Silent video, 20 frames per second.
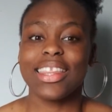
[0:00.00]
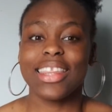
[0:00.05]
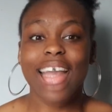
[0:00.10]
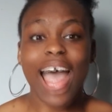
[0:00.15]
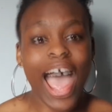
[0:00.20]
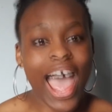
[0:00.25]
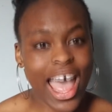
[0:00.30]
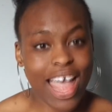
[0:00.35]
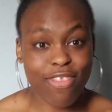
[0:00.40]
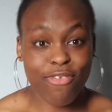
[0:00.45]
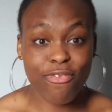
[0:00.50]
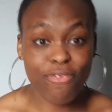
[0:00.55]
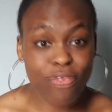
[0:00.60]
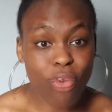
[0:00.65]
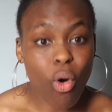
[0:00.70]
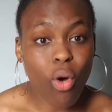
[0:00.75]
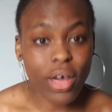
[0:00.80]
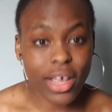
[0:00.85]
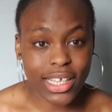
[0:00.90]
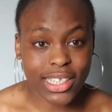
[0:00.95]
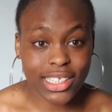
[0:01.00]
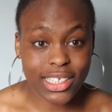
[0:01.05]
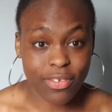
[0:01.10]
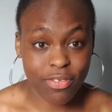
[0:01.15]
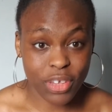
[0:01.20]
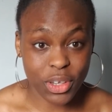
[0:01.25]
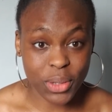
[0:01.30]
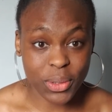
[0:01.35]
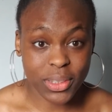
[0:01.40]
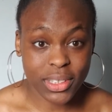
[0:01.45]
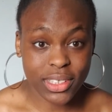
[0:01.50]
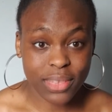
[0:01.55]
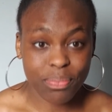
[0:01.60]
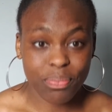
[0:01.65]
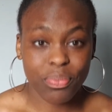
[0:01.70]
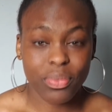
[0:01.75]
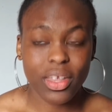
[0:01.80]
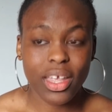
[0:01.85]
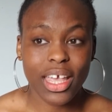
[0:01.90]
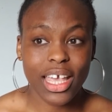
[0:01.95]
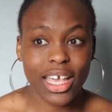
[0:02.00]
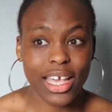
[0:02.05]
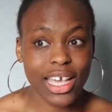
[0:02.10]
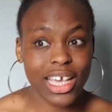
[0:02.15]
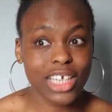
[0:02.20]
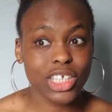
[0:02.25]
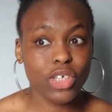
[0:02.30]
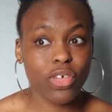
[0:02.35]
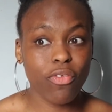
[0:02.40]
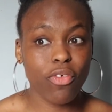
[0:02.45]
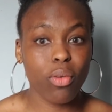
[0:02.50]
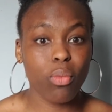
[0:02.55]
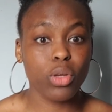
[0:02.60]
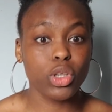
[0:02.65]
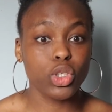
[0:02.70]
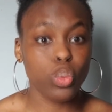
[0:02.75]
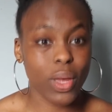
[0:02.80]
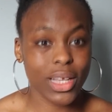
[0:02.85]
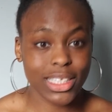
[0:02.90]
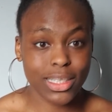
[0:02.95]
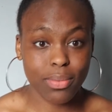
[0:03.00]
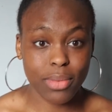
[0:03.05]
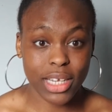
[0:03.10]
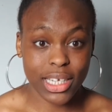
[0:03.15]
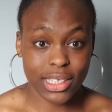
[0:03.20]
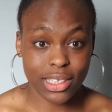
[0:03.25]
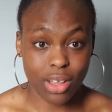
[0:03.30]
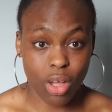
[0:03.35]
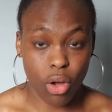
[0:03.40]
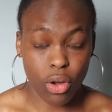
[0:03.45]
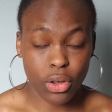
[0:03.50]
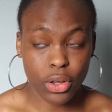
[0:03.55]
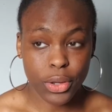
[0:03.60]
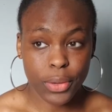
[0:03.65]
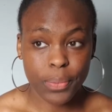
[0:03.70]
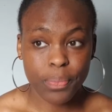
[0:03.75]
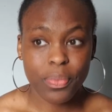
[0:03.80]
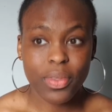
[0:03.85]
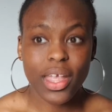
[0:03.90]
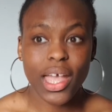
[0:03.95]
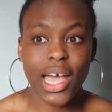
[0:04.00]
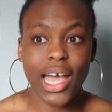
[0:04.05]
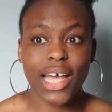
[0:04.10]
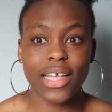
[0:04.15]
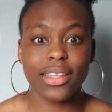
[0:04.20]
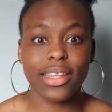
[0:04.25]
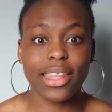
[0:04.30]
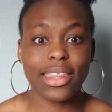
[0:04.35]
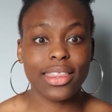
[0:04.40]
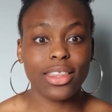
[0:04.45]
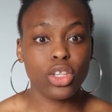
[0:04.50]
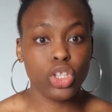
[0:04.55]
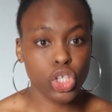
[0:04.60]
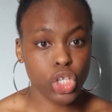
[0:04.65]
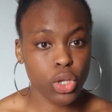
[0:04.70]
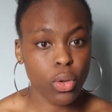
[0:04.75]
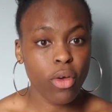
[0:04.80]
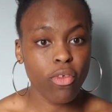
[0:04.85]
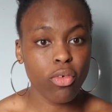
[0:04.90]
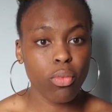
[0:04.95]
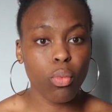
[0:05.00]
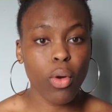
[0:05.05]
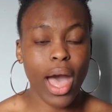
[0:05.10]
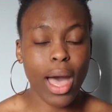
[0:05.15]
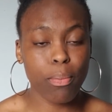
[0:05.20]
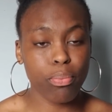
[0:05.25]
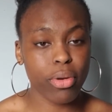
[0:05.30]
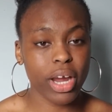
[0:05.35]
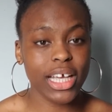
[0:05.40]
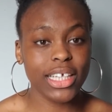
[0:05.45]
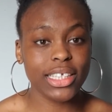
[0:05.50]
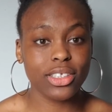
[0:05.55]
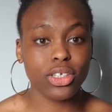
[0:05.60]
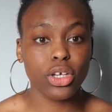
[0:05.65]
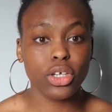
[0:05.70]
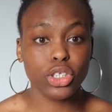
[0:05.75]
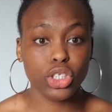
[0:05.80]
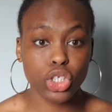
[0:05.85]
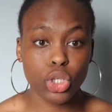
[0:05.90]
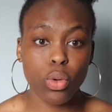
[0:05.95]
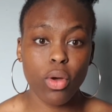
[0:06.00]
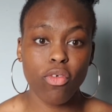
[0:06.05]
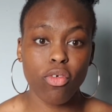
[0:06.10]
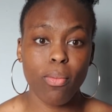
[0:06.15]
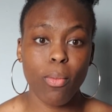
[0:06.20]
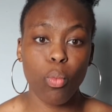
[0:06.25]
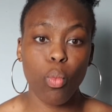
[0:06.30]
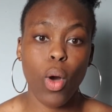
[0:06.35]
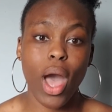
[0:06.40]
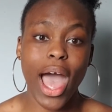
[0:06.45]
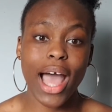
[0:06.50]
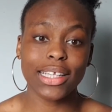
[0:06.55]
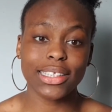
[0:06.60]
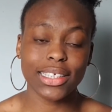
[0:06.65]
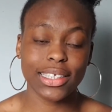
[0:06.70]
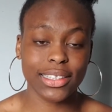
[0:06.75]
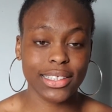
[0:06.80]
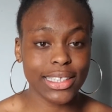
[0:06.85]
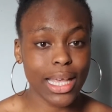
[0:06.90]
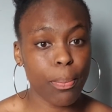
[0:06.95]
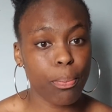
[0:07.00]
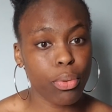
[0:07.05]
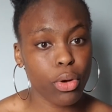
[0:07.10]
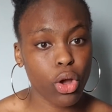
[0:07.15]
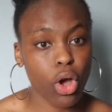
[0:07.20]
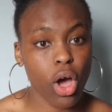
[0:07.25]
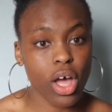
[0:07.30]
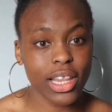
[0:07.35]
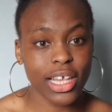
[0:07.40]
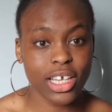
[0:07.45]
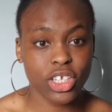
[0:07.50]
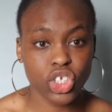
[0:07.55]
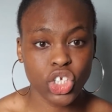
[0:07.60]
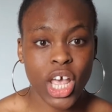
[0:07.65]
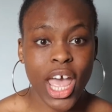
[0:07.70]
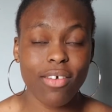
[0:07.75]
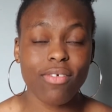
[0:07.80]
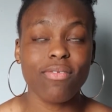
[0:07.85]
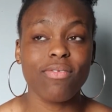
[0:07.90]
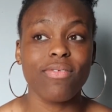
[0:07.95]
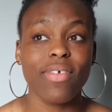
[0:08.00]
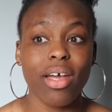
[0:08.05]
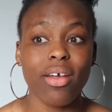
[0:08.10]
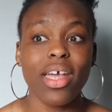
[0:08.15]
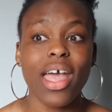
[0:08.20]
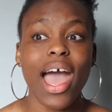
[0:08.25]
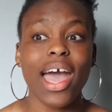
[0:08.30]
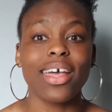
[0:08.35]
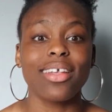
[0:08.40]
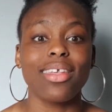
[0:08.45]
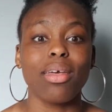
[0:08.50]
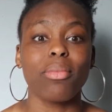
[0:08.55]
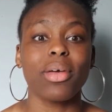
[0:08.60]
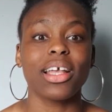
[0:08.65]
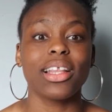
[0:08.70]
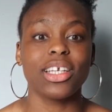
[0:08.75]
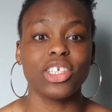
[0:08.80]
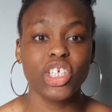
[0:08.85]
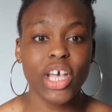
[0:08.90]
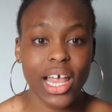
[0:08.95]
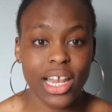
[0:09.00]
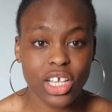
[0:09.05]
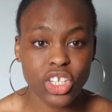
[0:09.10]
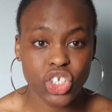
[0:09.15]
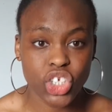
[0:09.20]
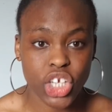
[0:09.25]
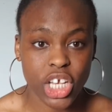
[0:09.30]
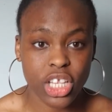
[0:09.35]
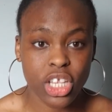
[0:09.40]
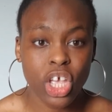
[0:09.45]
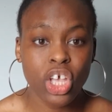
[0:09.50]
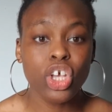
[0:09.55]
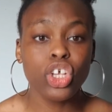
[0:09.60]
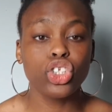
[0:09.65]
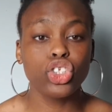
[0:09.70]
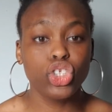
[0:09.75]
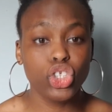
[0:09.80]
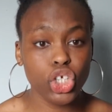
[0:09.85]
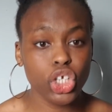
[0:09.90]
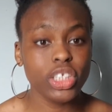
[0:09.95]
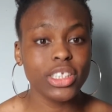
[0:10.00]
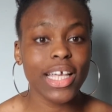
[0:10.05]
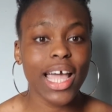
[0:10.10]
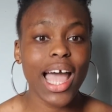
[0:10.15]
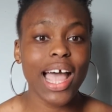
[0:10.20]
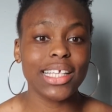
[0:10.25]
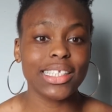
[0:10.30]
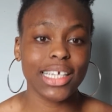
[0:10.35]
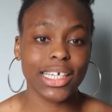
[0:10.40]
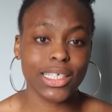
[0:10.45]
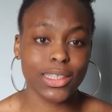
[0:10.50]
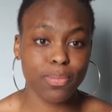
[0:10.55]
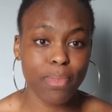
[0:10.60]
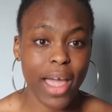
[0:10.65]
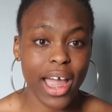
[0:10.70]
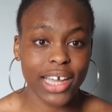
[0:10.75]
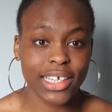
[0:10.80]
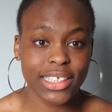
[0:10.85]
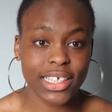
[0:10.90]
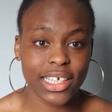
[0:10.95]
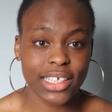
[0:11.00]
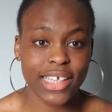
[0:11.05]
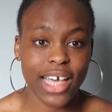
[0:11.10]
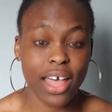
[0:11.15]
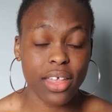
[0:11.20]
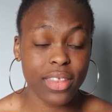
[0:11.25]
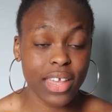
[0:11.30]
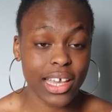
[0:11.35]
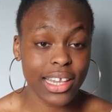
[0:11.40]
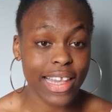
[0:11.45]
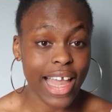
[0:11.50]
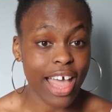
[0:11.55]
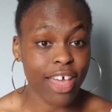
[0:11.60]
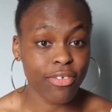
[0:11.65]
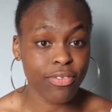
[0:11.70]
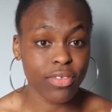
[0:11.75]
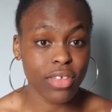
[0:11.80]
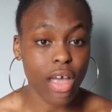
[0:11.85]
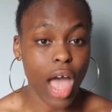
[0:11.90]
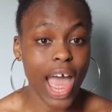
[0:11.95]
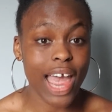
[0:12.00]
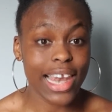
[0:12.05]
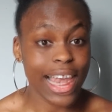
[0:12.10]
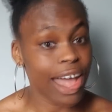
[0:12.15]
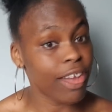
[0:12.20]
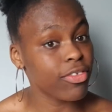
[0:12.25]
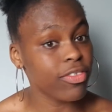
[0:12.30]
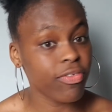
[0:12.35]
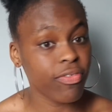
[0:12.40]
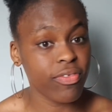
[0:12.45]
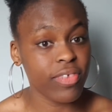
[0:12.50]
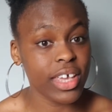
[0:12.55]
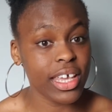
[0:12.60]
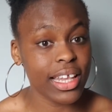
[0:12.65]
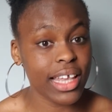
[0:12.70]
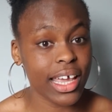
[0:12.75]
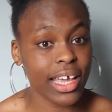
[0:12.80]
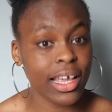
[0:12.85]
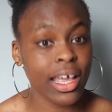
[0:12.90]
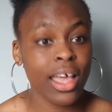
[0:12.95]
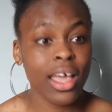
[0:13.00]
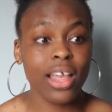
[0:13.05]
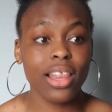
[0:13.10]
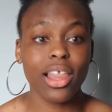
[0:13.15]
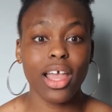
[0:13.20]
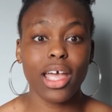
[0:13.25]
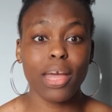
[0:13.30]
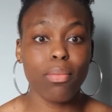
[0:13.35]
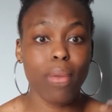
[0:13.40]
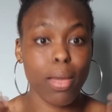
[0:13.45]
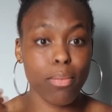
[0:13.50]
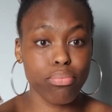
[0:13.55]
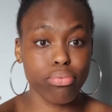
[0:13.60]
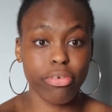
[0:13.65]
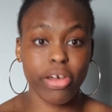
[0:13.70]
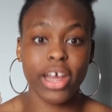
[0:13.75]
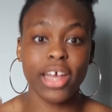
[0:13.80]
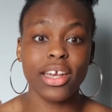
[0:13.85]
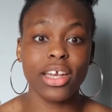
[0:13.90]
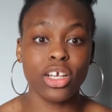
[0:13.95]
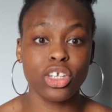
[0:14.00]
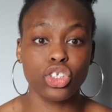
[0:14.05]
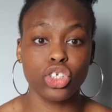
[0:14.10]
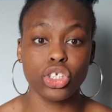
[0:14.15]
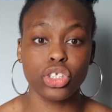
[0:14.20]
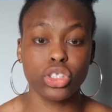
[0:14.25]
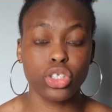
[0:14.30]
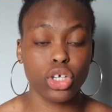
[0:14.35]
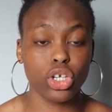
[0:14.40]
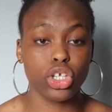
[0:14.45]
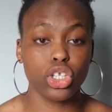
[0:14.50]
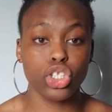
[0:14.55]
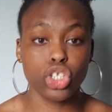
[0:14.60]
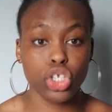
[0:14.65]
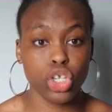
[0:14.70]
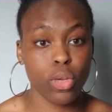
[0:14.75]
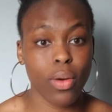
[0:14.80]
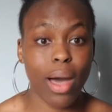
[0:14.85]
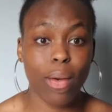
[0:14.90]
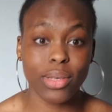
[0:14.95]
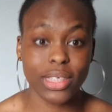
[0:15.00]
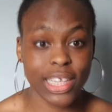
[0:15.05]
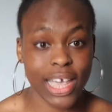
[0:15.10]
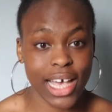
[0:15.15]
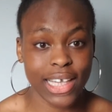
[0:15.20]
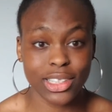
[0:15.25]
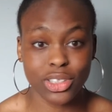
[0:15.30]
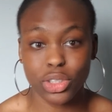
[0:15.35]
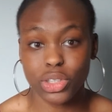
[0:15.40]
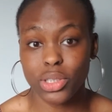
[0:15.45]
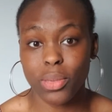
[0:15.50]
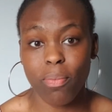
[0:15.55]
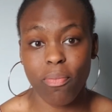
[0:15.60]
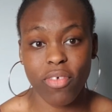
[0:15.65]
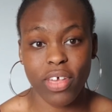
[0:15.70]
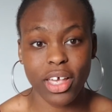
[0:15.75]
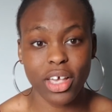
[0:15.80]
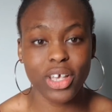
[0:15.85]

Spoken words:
I had 4 interviews. Each of them were 20 minutes long, and 2 of them were at Brasenose, 2 of them were at a separate college. Very academically challenging, just as expected, and I left feeling like my brain had just done a 2-hour test or something.